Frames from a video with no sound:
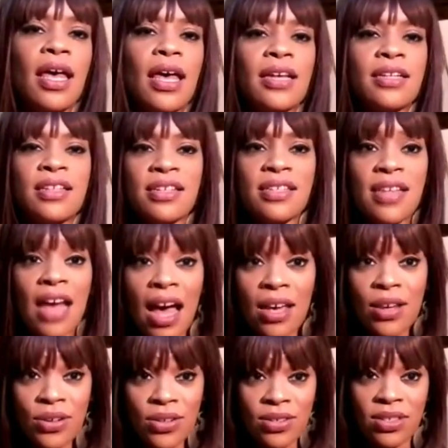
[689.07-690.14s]
and
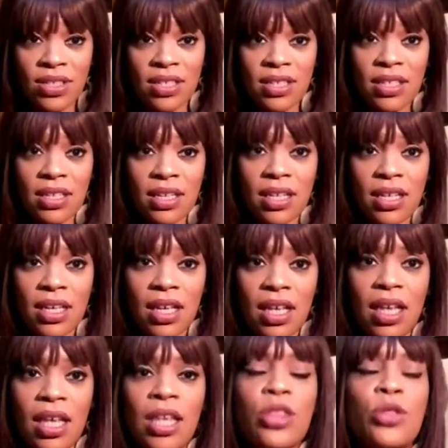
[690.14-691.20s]
desires
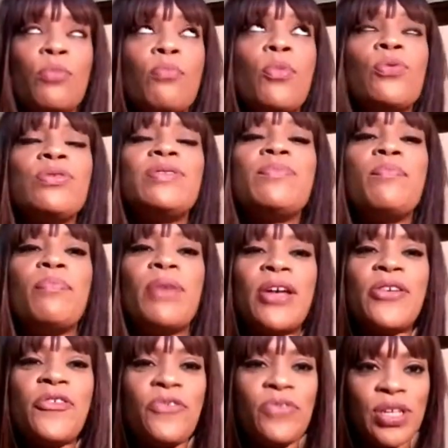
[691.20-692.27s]
in the most
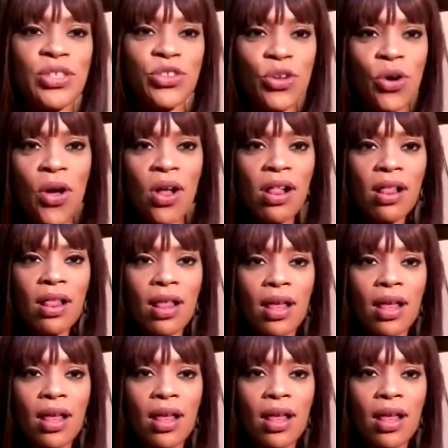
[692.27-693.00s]
beneficial